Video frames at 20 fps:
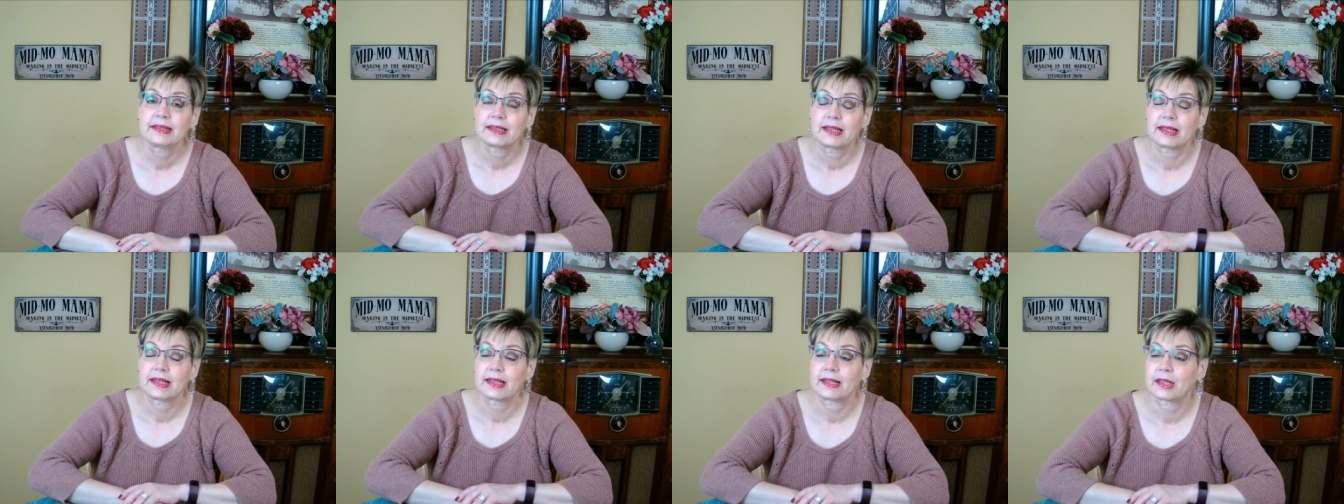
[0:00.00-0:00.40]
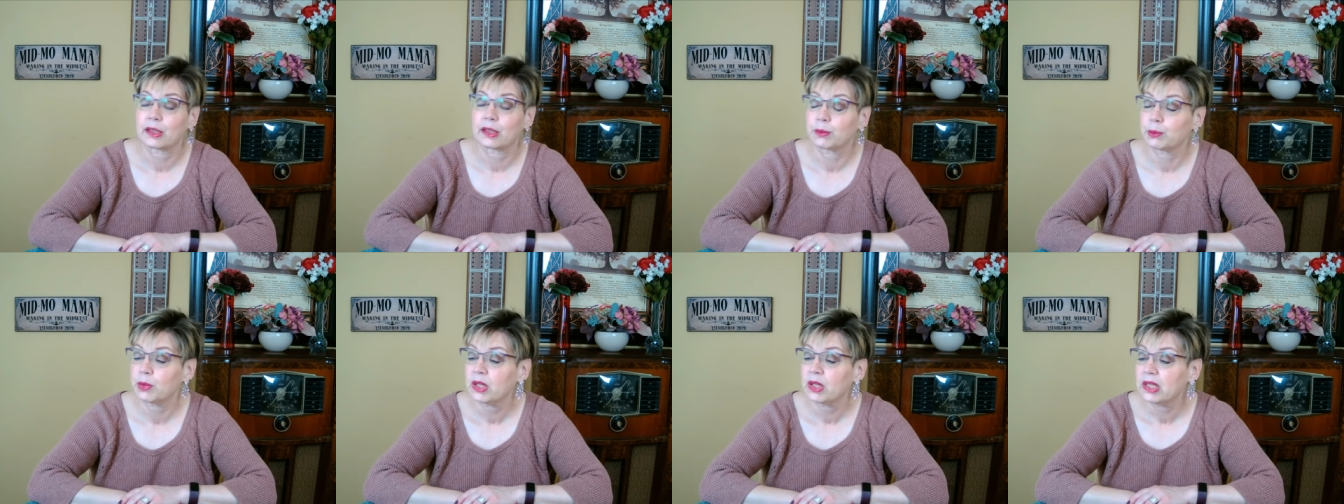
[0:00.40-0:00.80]

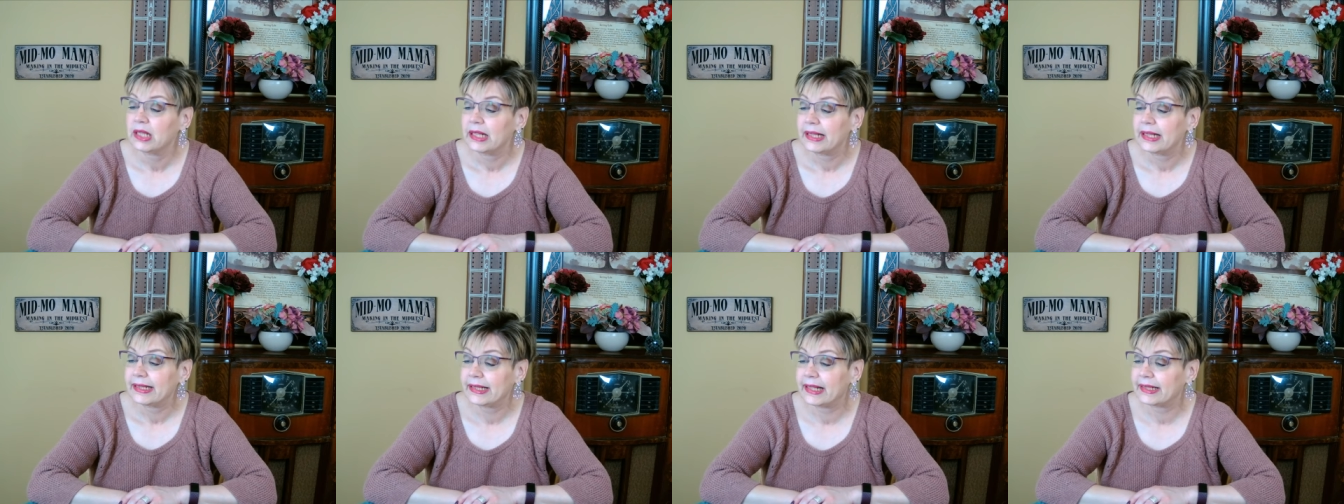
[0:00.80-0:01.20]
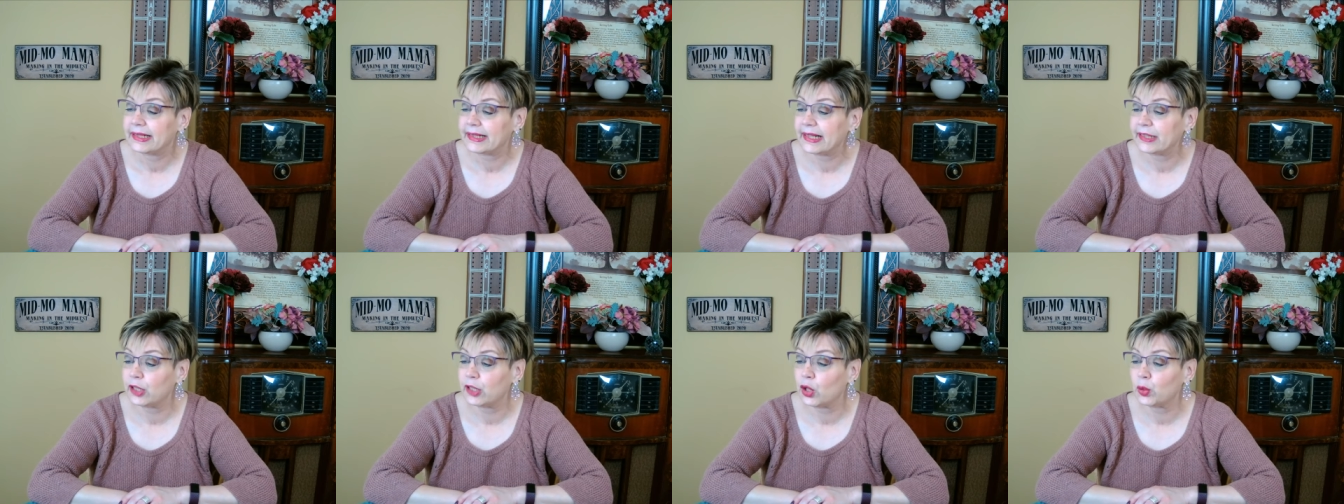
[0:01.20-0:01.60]
Um, and
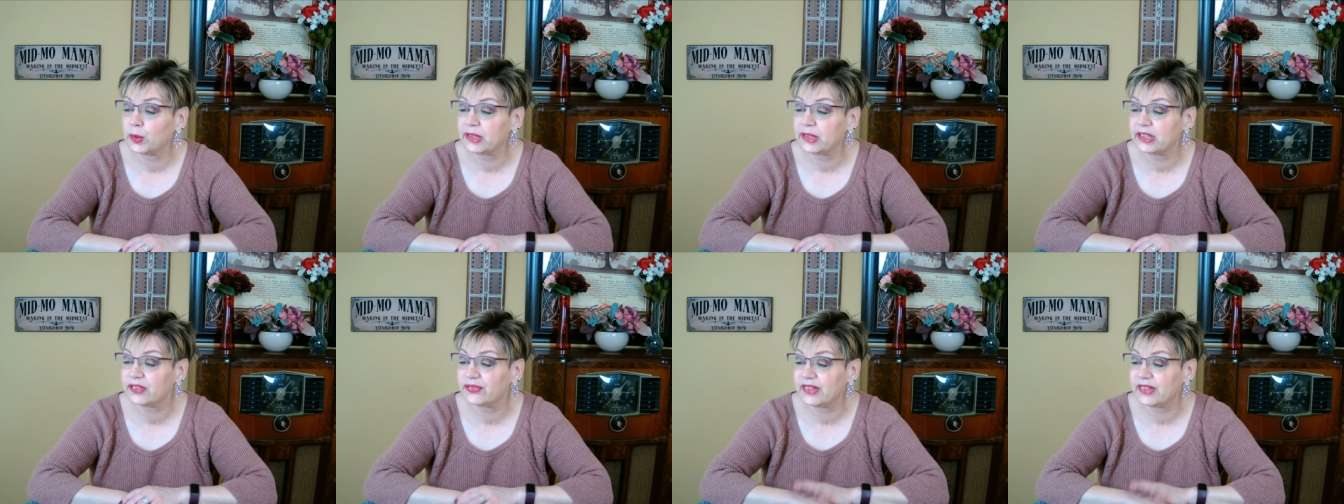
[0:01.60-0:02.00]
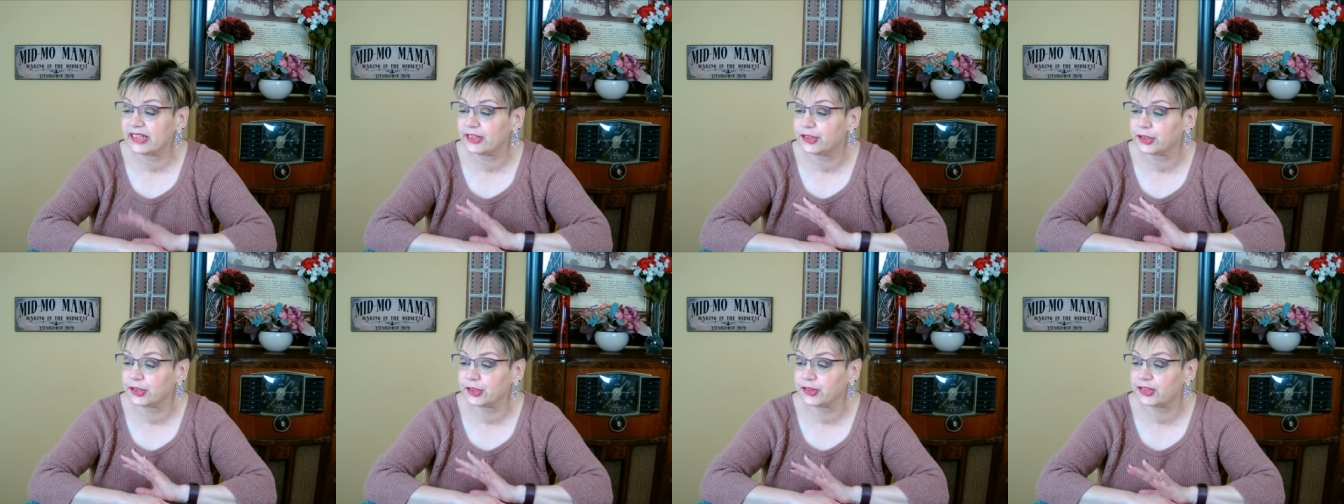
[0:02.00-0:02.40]
I always
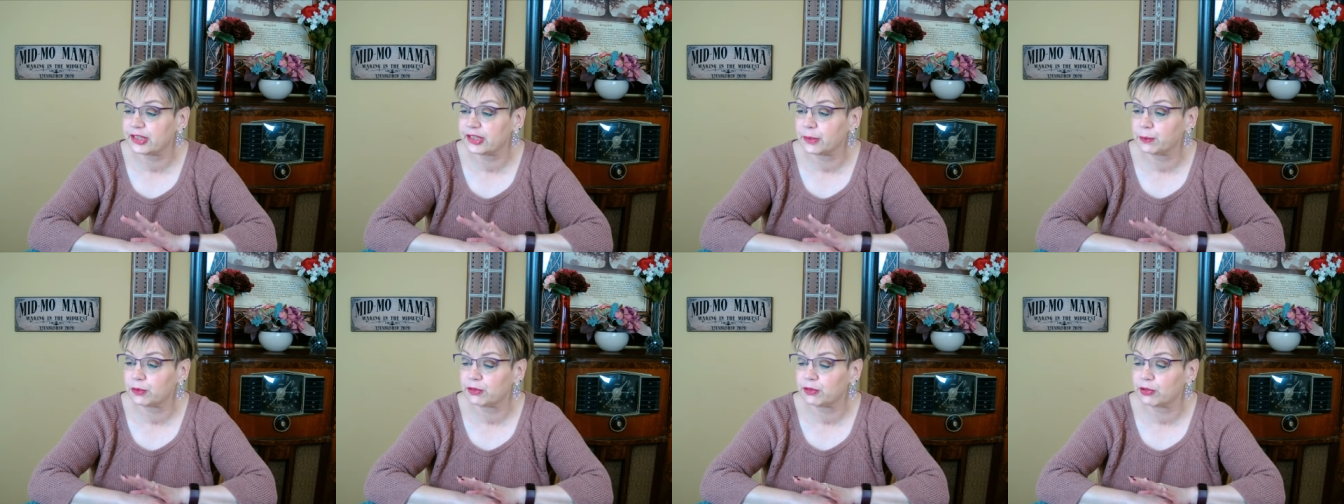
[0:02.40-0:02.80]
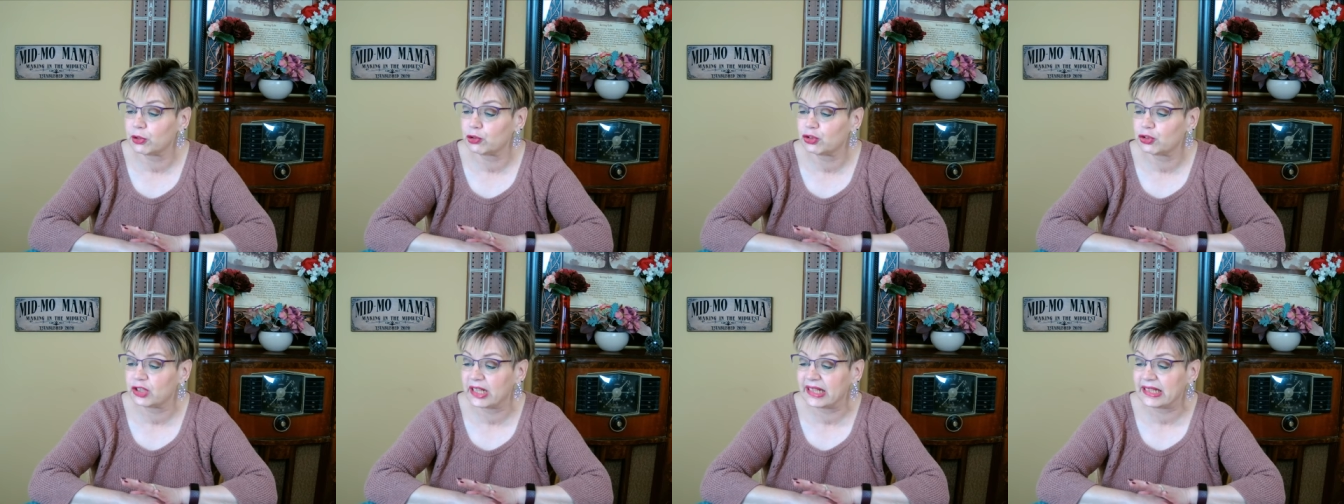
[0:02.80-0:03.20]
feature some
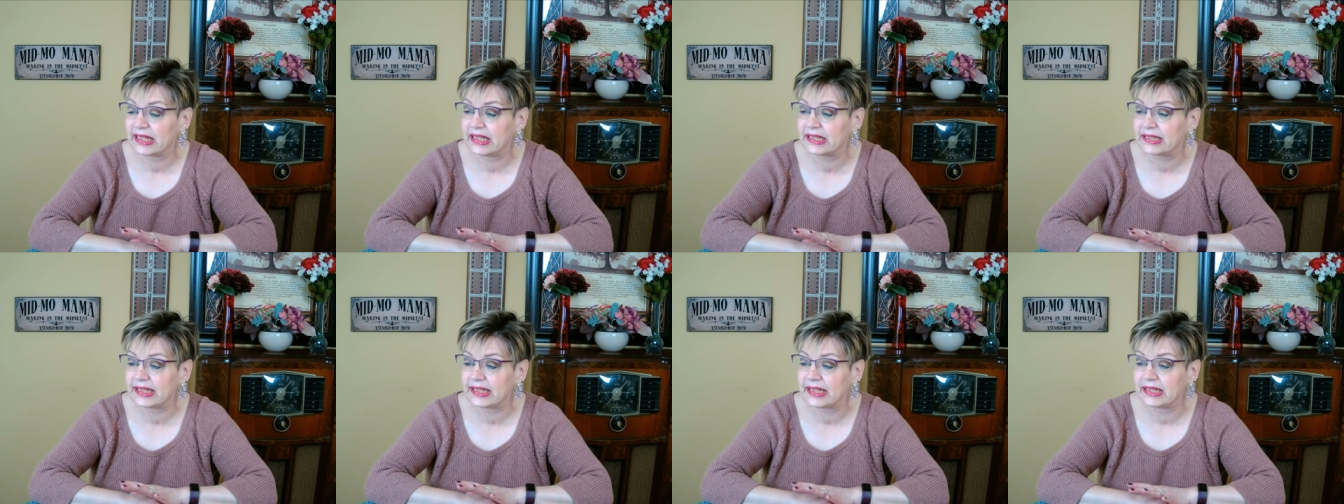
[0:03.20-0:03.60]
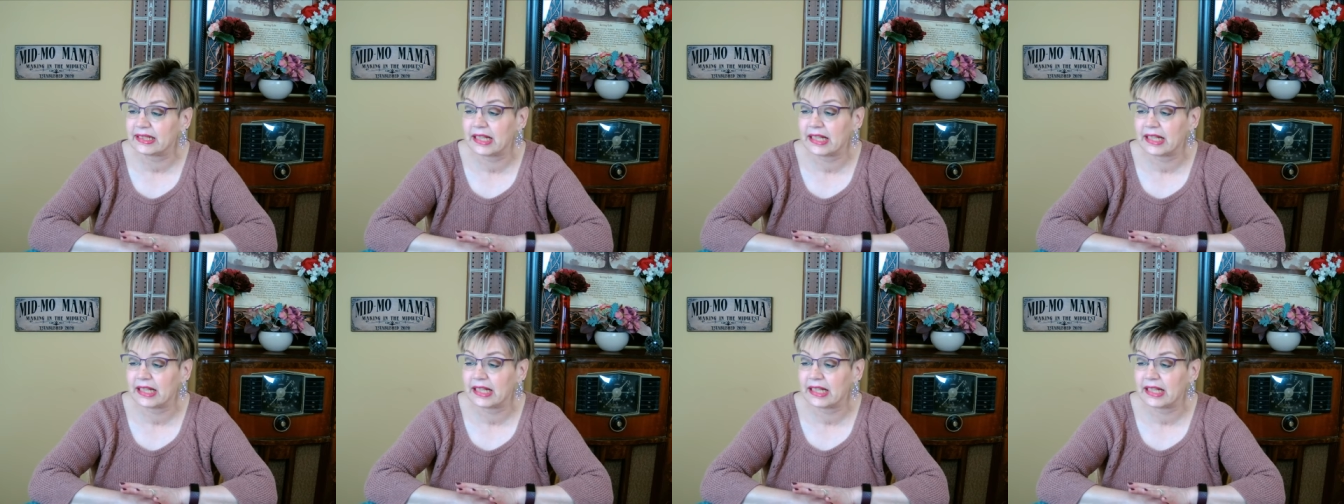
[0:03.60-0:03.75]
crochet and knit.